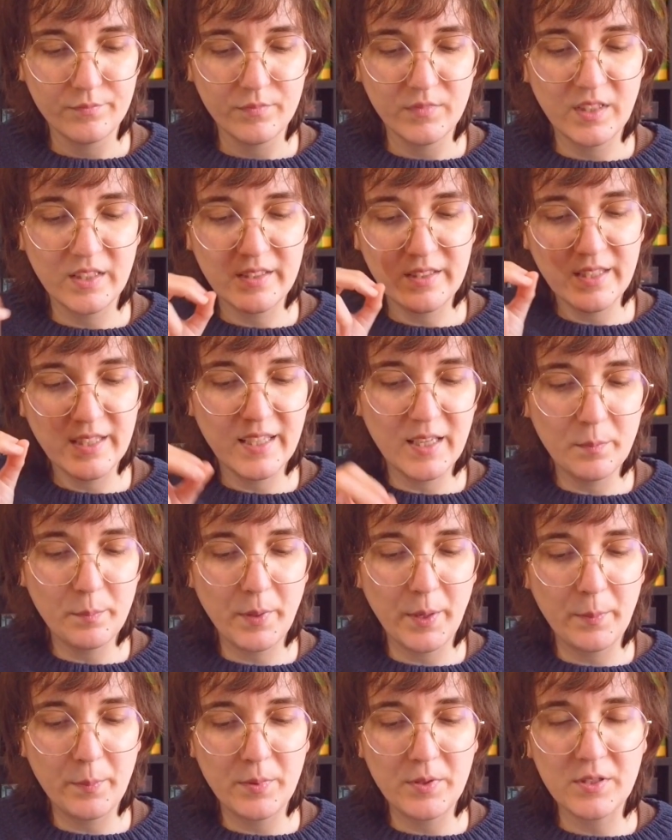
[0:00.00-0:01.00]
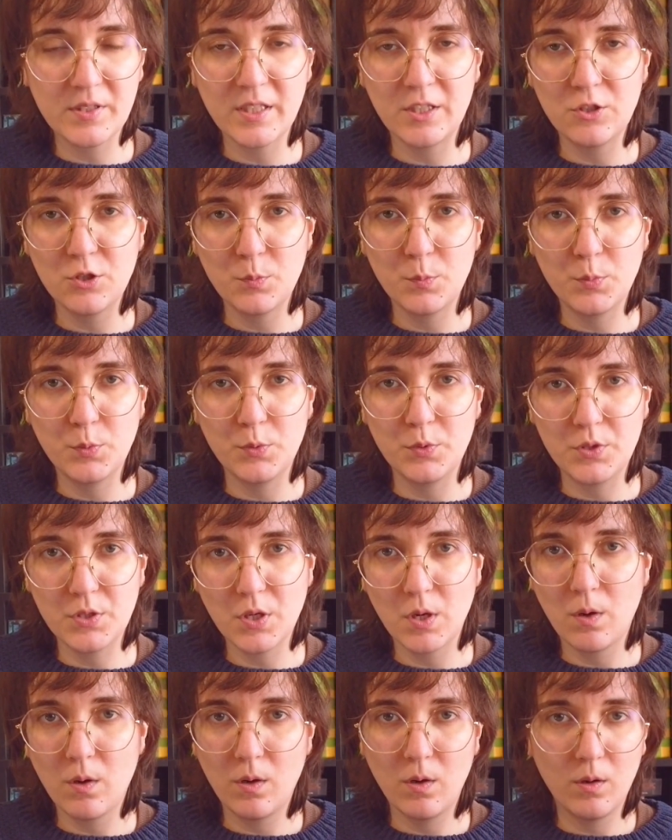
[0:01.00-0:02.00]
the sticky papers that you
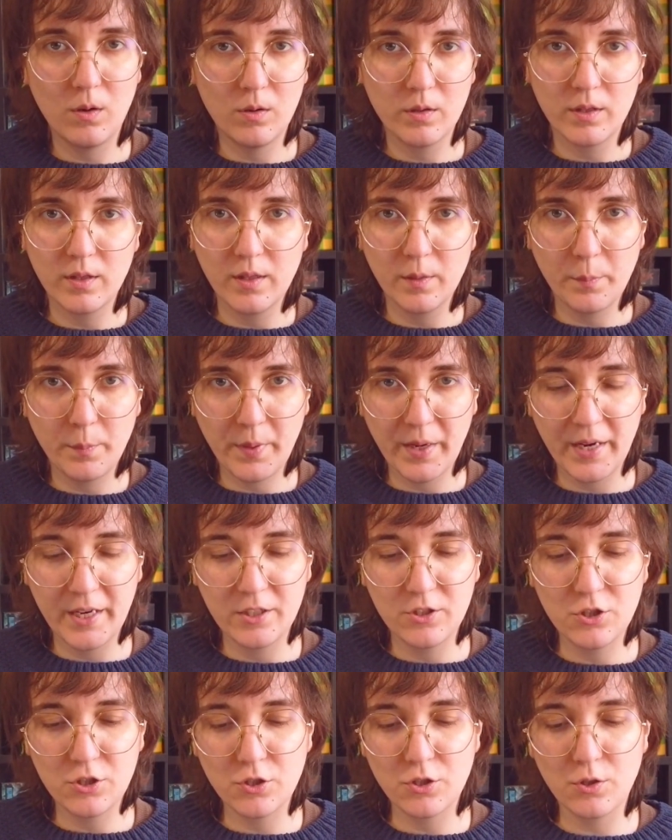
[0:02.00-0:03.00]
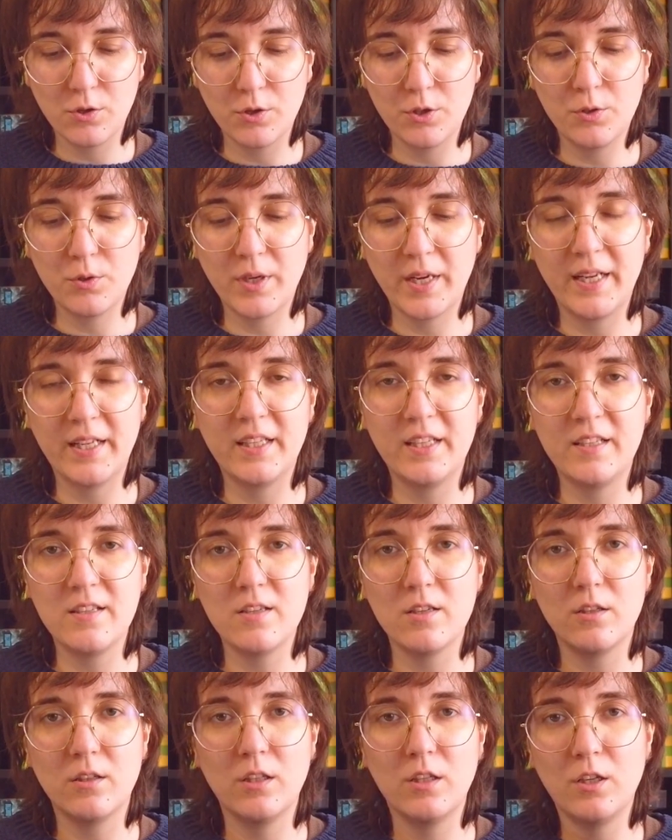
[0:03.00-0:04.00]
put on the page so you can
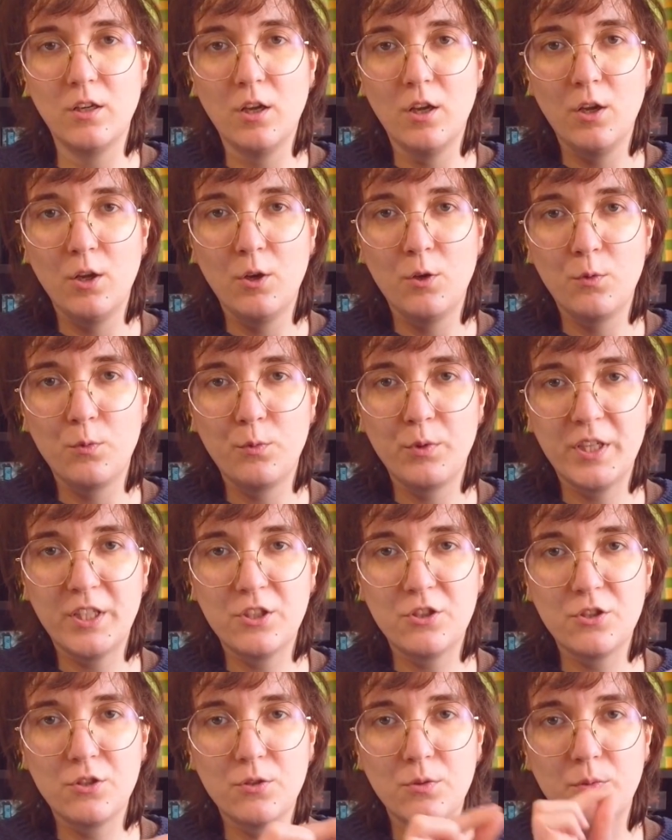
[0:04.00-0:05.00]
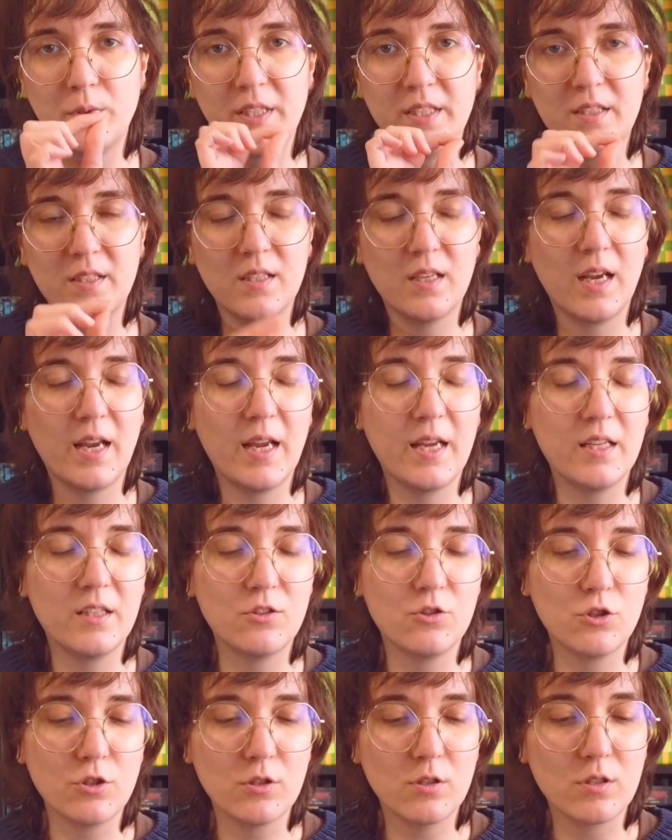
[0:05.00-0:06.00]
easily reach to it
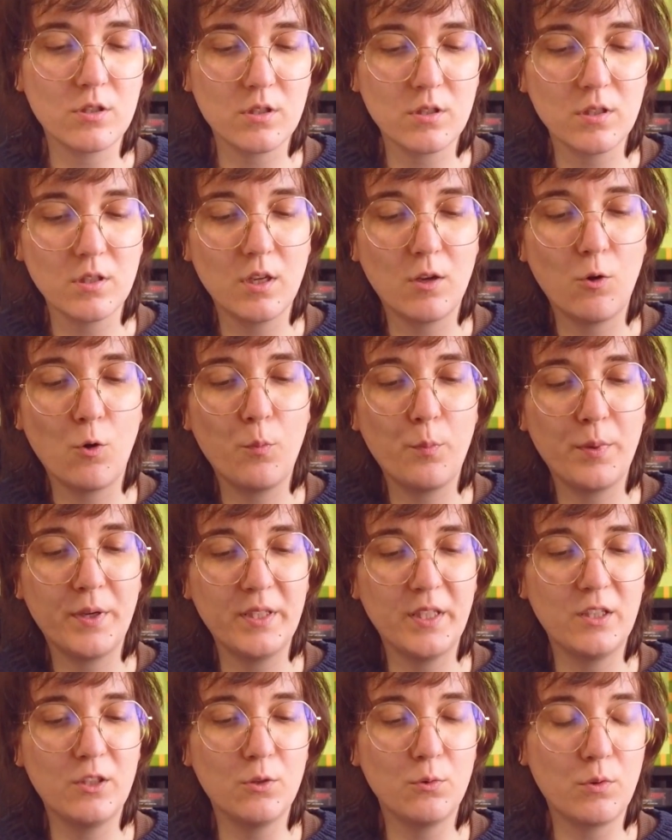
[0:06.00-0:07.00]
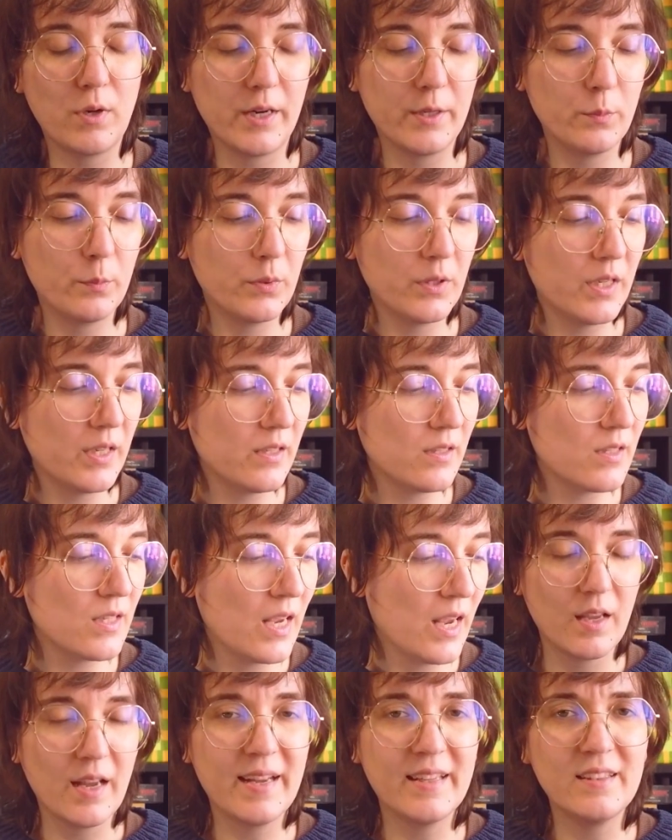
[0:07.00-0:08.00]
and just open in the right place.
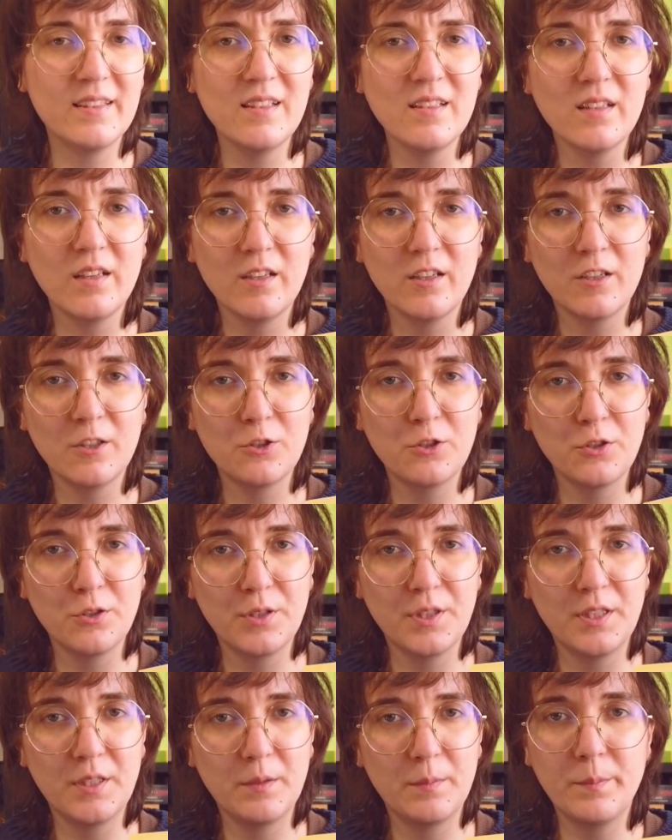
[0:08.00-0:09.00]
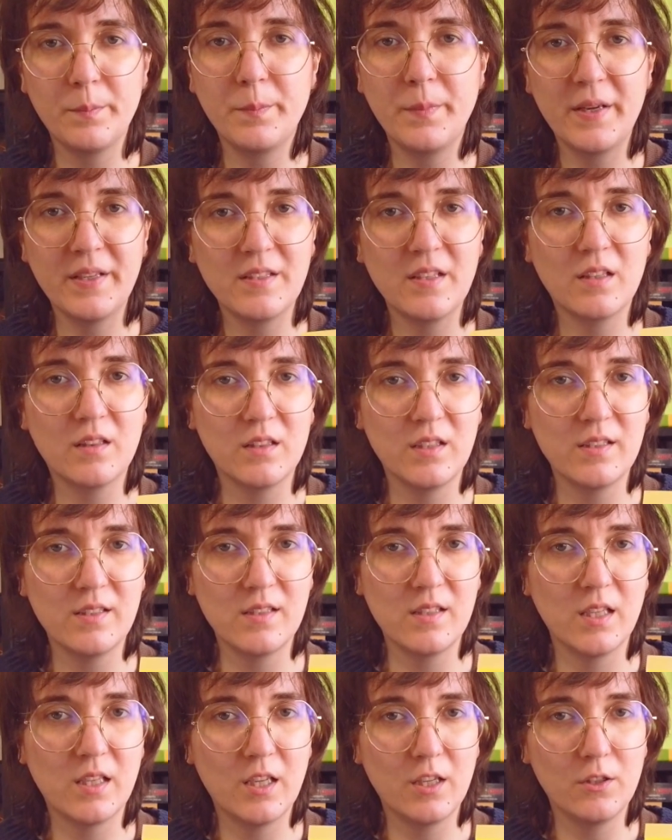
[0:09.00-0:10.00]
And these are actually basically
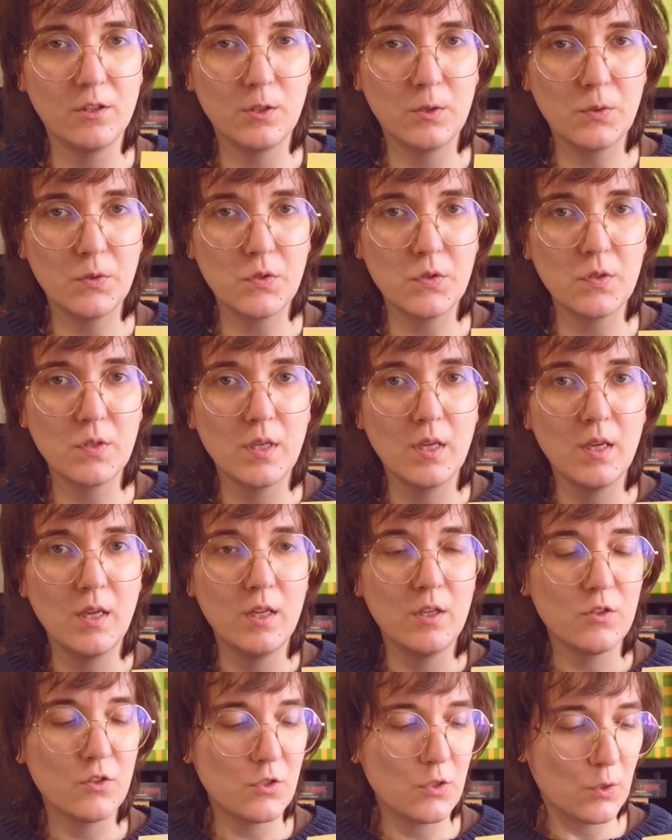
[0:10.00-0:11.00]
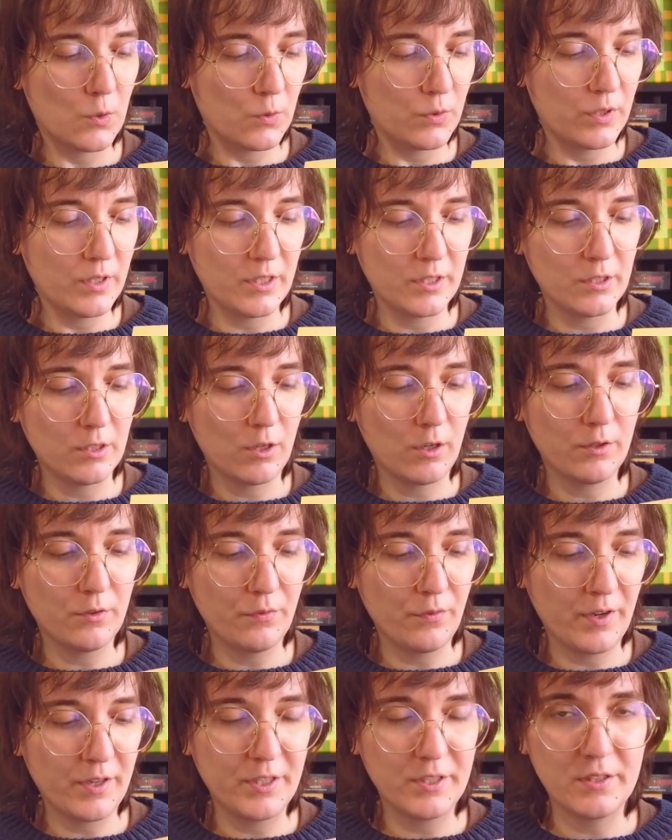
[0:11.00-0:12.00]
sticky notes, so they're
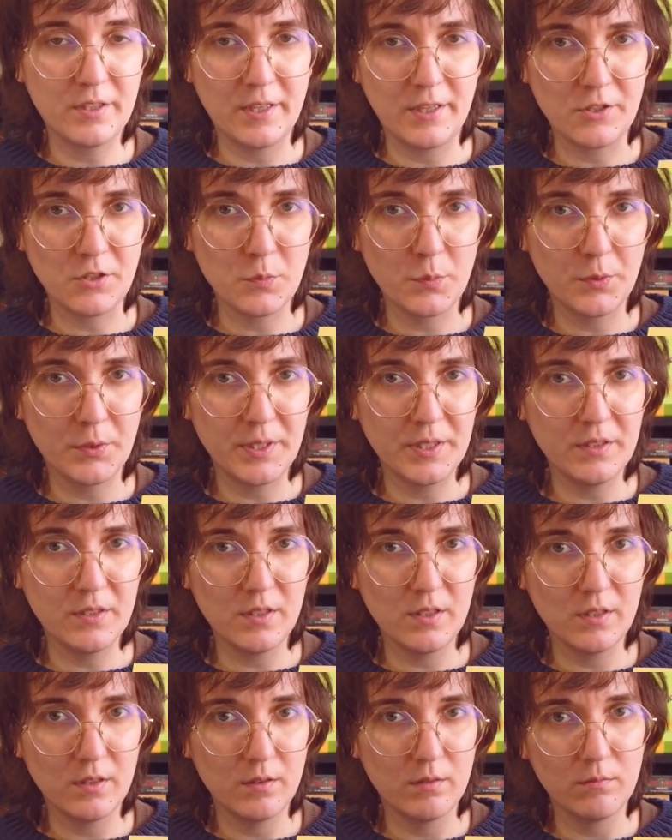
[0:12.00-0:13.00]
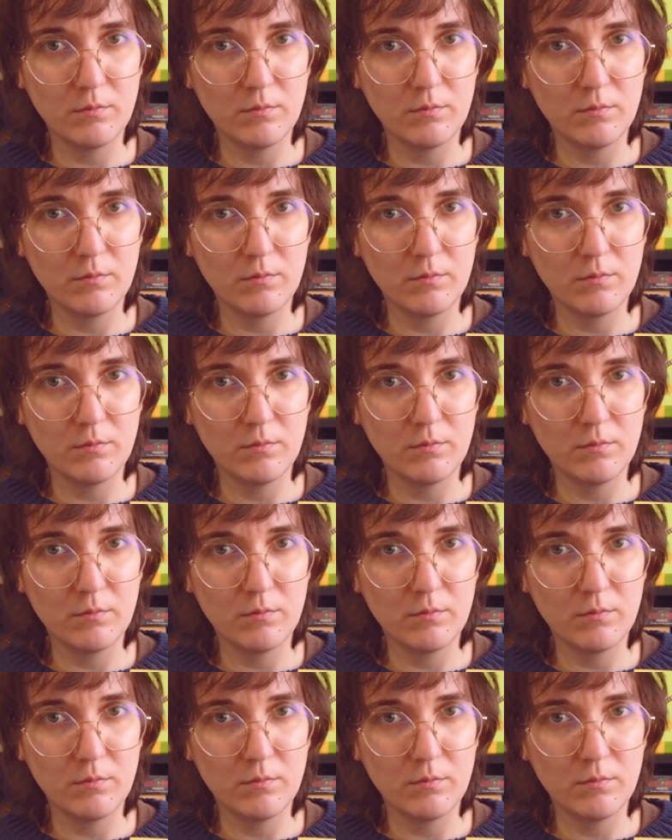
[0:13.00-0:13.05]
not very transparent.